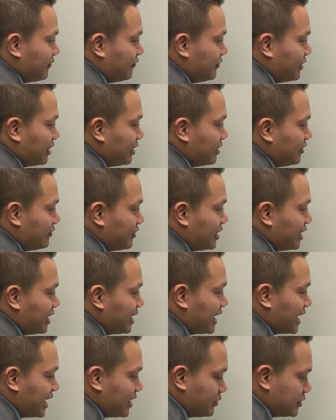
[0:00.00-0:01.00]
Very, very
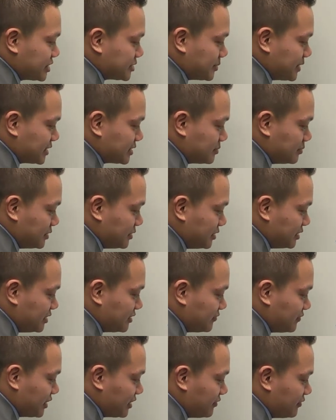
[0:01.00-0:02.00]
high
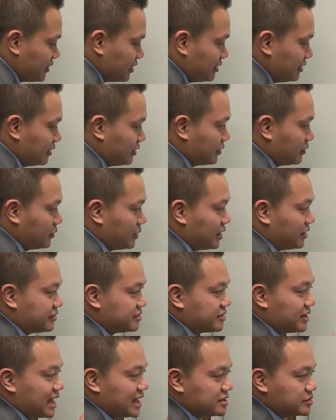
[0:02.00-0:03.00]
responsibilities, very, very little wealth.
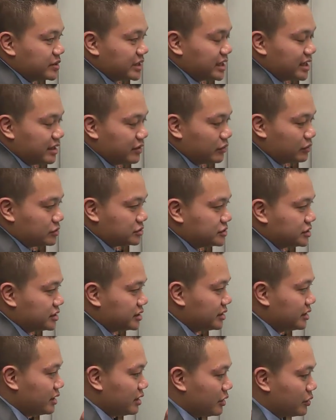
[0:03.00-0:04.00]
So as we get
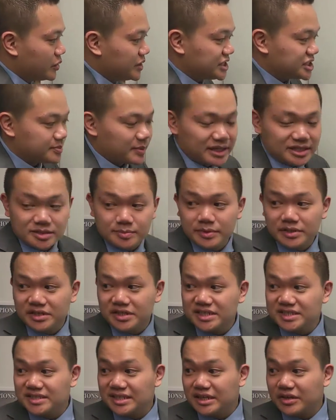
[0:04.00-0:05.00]
older,
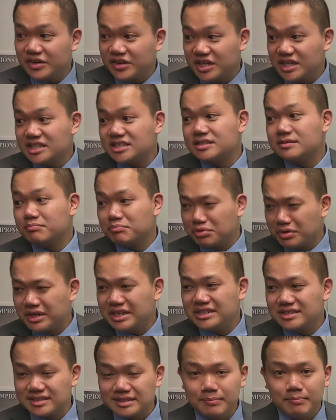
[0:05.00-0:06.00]
responsibilities decrease,
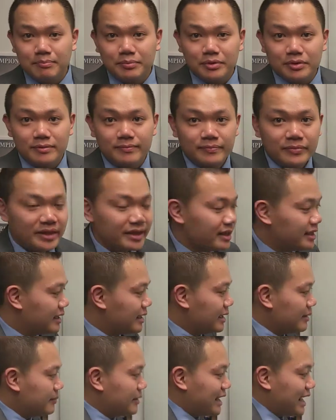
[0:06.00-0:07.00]
pretty simple.
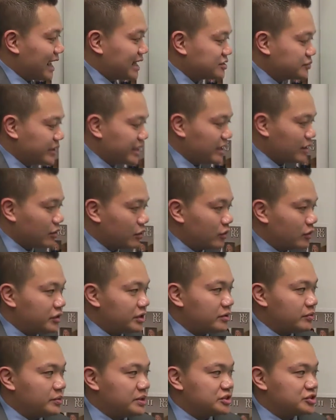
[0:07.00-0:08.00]
But as we get
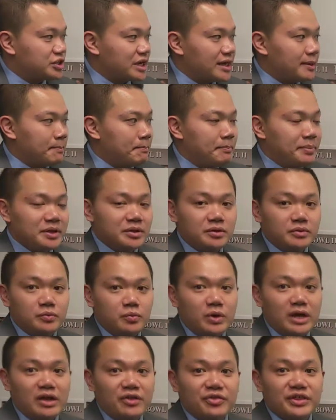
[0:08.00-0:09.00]
older and we try to build
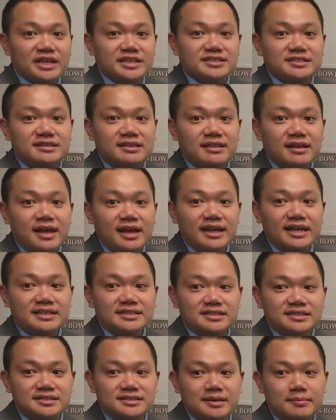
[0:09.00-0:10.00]
wealth, it's not
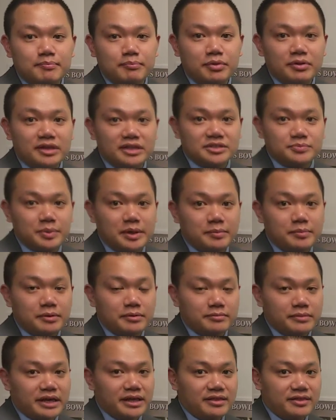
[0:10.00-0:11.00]
as simple as people
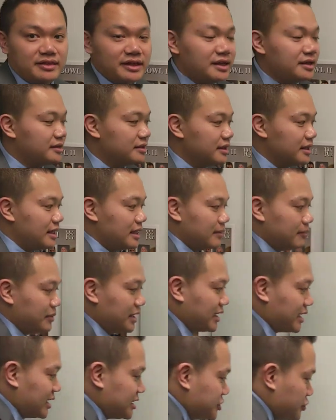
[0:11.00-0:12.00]
may think,
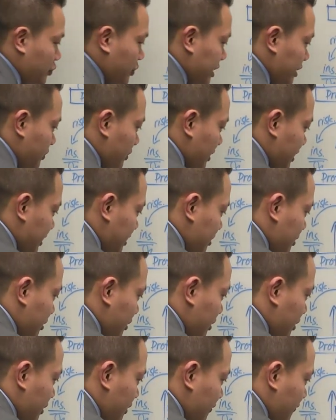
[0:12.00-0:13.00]
because we will
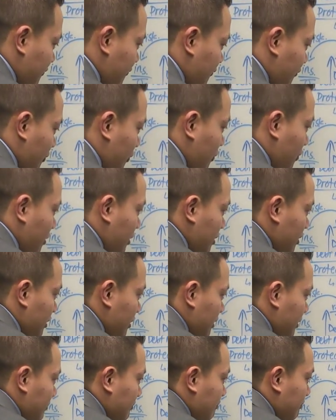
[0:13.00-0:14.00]
incur 4
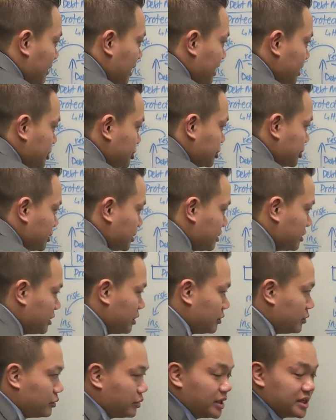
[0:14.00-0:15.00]
major
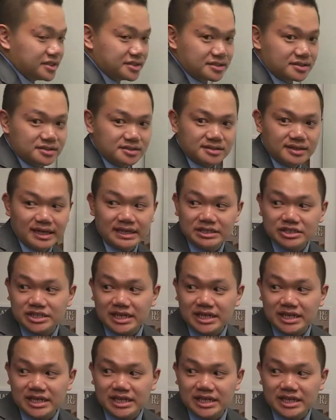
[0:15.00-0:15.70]
risks and